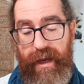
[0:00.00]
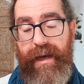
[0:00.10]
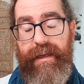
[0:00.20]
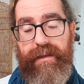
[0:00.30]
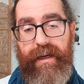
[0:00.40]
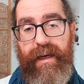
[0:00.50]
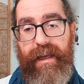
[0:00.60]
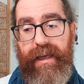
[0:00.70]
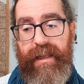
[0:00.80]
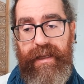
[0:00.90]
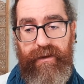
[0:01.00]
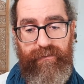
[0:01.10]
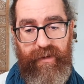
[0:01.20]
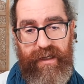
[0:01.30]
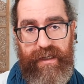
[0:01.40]
Yeah, literally the
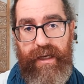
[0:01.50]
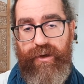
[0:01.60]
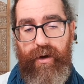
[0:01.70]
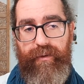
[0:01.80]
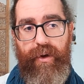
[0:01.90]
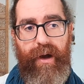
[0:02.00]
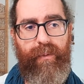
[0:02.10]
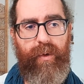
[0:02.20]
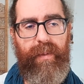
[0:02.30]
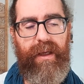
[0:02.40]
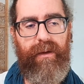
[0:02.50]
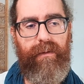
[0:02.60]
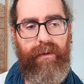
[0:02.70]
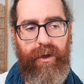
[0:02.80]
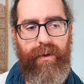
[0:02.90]
translation of yoga would be
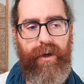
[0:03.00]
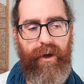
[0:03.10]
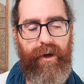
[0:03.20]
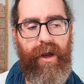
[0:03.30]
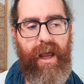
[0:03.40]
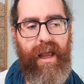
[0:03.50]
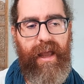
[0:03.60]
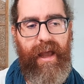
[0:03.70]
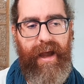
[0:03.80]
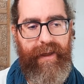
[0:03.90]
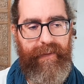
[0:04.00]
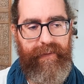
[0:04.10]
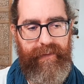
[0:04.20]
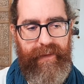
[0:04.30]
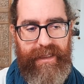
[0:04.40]
union,
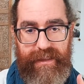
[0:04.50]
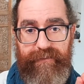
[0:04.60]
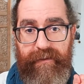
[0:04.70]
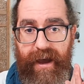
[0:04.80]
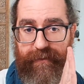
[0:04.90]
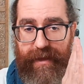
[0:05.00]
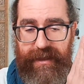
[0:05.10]
and that's the 5.